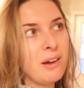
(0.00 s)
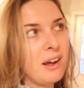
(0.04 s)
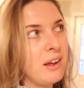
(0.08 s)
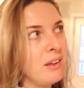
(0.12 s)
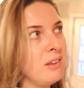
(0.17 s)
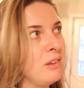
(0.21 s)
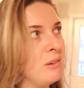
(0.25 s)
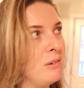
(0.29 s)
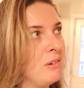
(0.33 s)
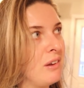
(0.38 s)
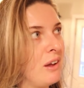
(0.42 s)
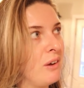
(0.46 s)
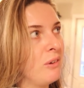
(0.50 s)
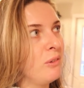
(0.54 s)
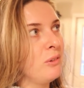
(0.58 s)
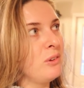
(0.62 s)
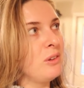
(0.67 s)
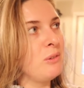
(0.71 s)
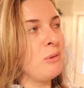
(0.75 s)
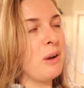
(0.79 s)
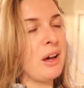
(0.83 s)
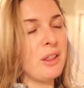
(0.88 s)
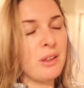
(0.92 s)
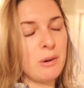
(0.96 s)
you know,
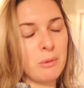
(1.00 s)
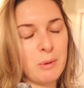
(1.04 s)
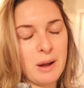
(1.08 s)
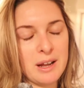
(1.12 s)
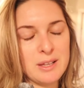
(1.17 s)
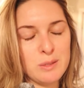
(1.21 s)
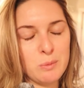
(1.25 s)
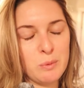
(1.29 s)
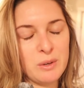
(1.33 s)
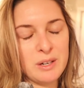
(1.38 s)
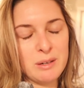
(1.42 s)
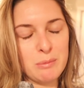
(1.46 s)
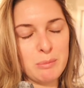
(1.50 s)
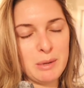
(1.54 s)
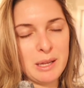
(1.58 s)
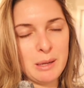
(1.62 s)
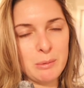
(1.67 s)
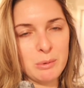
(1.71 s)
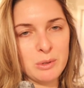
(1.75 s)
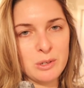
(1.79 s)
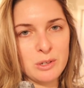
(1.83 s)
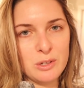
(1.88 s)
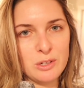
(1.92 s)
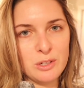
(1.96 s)
you otherwise wouldn't be
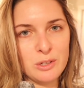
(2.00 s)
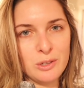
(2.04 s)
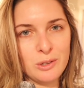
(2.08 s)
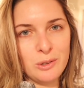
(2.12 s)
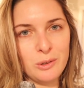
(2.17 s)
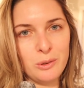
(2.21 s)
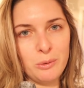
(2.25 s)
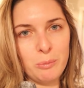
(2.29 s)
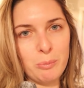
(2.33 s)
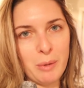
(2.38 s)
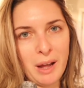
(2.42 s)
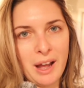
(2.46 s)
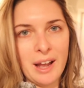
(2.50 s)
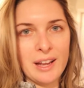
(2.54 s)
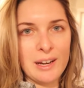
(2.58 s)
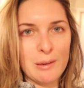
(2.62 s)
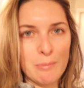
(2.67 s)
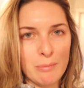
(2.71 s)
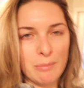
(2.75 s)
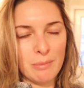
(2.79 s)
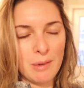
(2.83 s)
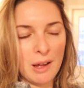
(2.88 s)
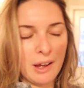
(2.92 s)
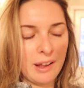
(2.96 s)
able to do
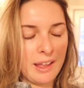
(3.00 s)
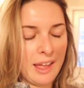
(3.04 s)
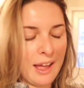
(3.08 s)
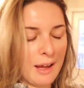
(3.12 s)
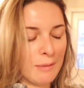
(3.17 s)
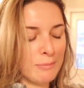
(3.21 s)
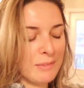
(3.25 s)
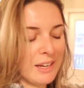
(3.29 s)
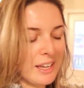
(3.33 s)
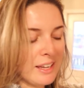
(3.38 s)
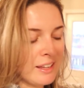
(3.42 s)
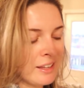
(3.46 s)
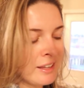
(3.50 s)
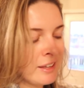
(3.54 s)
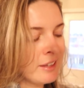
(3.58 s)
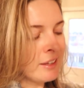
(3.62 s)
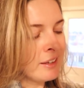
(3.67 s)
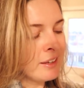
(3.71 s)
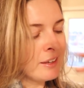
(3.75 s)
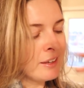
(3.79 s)
behind a cabinet.